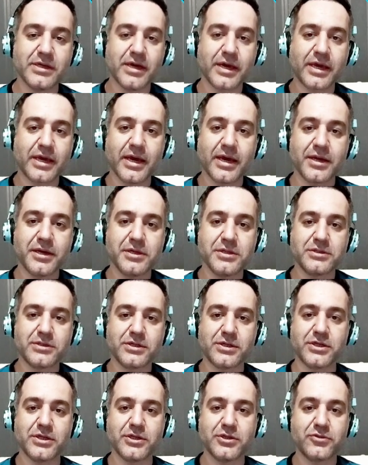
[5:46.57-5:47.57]
again
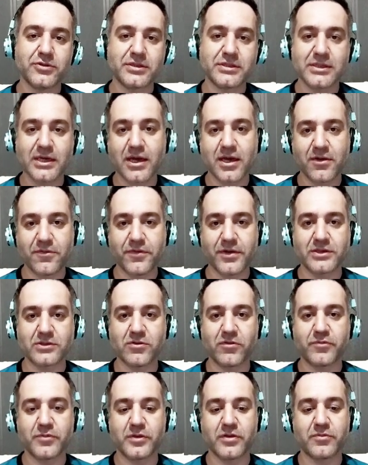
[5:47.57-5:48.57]
enter into the second phase
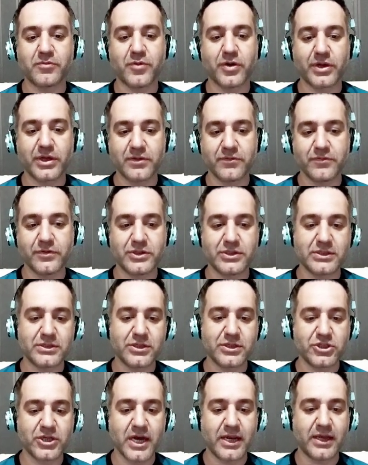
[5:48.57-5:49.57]
of the market, which is
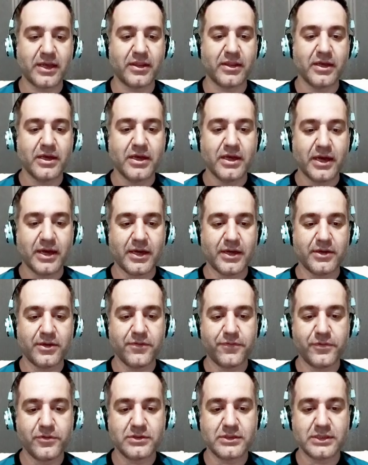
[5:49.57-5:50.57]
the channel. And
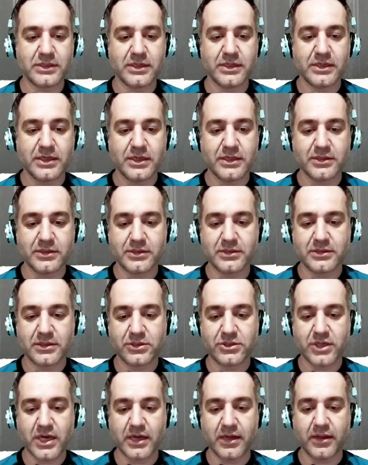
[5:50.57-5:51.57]
if you see, this is the
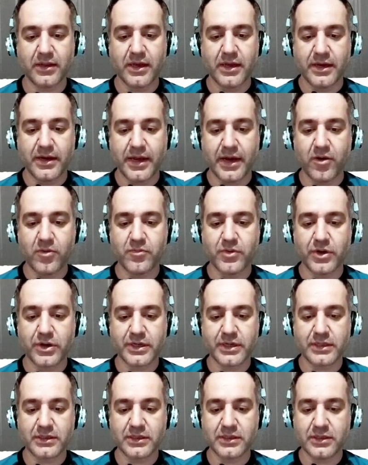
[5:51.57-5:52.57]
channel. Now
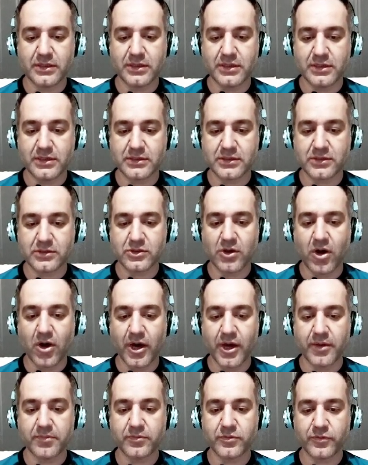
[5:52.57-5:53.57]
market is
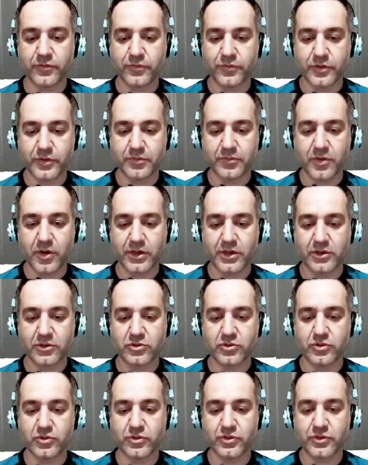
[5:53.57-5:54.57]
time for the
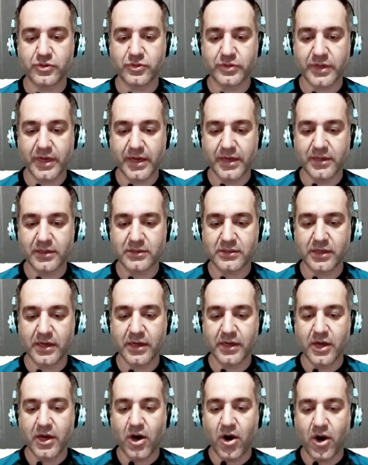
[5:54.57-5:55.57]
market to create
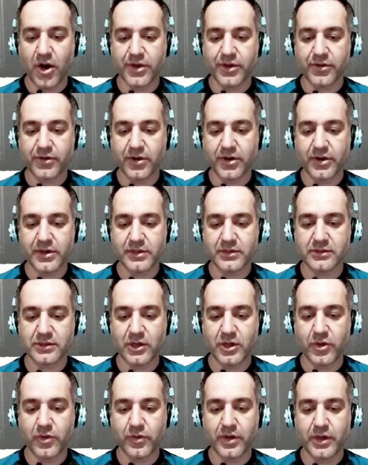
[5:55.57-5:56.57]
higher highs,
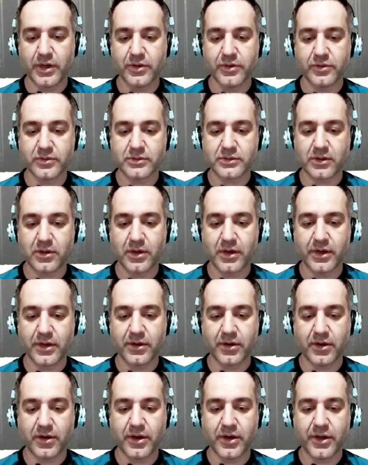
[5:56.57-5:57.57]
lower lows,
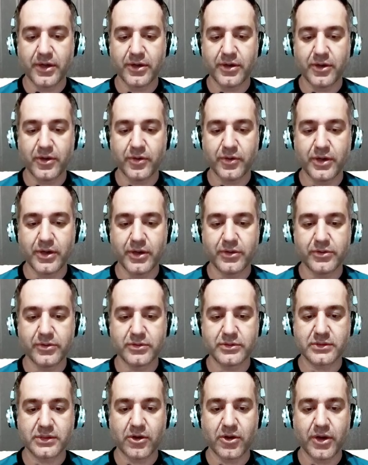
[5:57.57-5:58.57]
higher high, lower
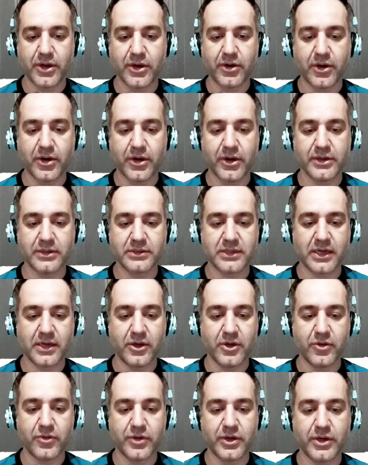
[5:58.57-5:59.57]
lows, higher highs,
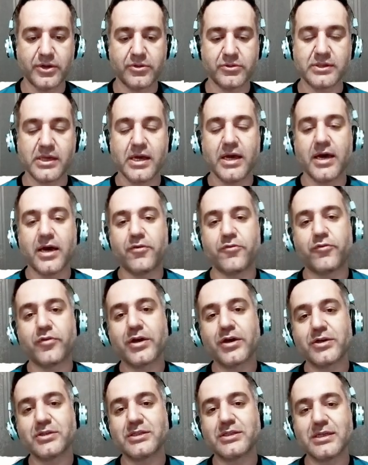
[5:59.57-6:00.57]
and lower lows. And
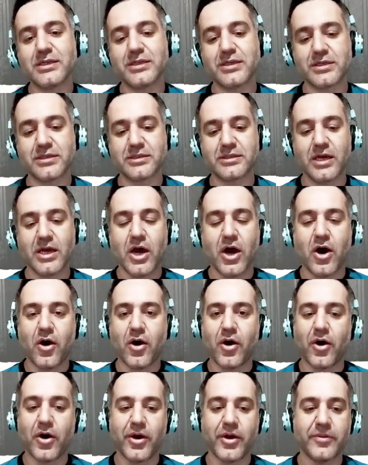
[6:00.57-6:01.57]
when I see this,
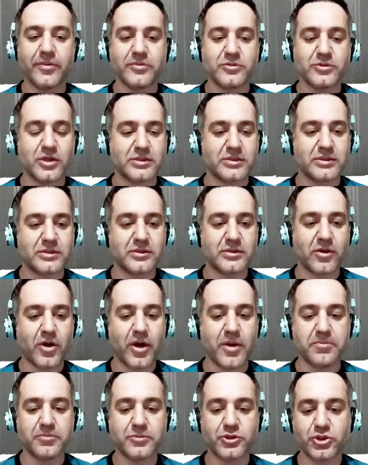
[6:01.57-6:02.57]

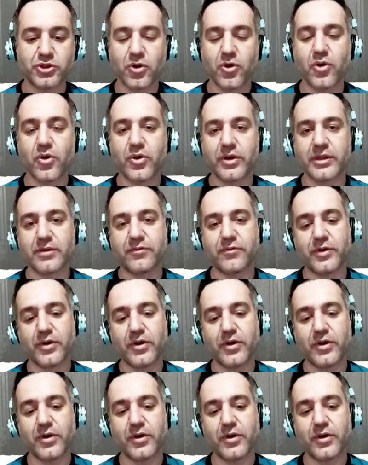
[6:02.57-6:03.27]
I'm sure that